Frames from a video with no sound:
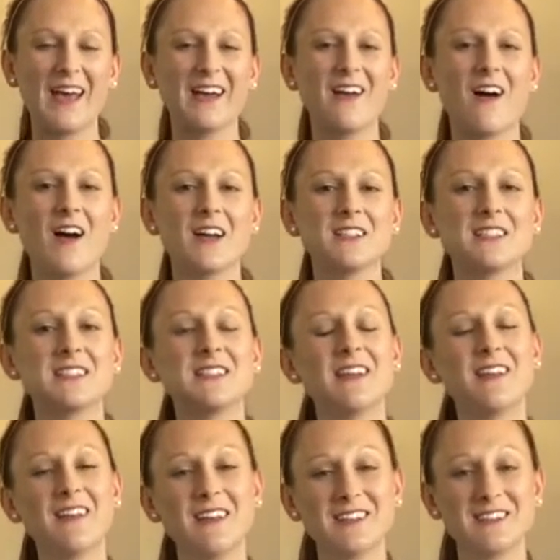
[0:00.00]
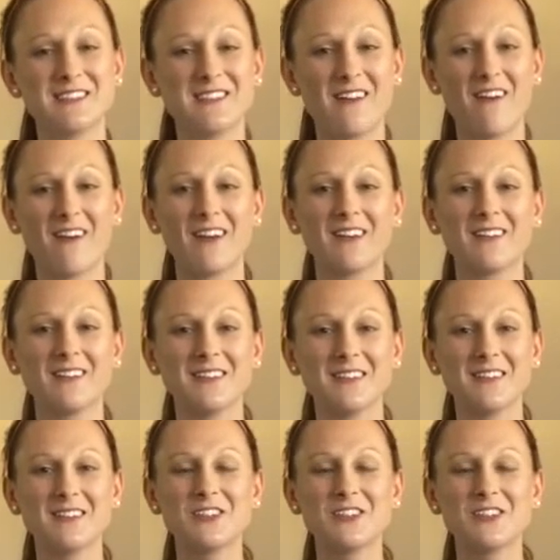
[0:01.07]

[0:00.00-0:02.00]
And God sent His Son,